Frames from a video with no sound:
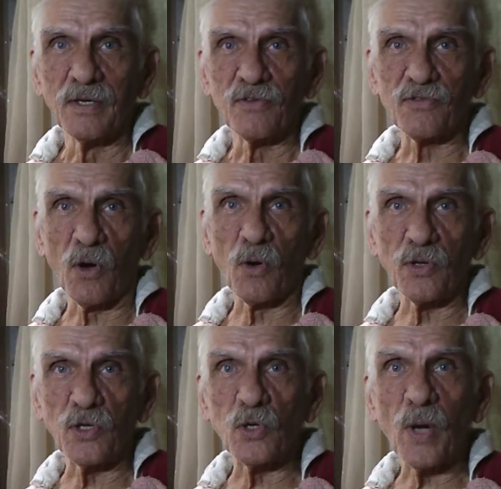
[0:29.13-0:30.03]
so
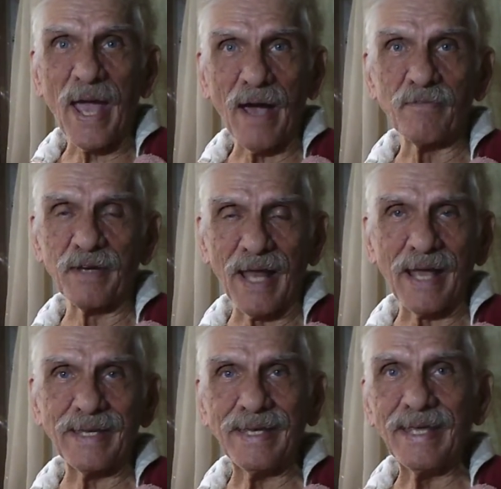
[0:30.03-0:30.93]
you have an
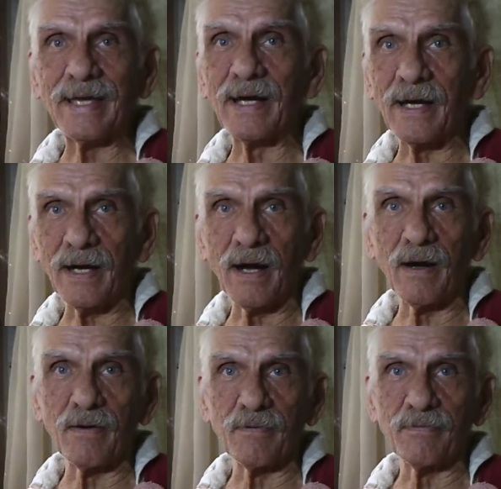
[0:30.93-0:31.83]
idea
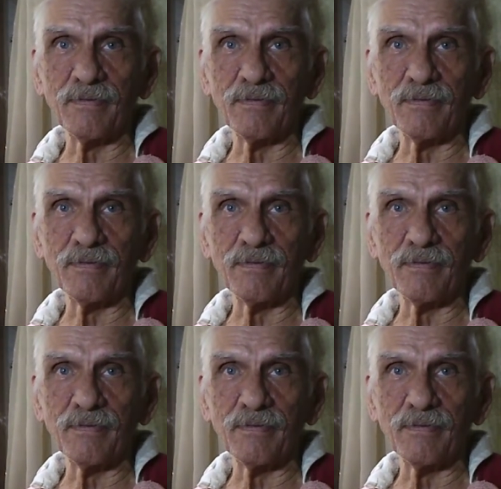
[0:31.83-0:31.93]
of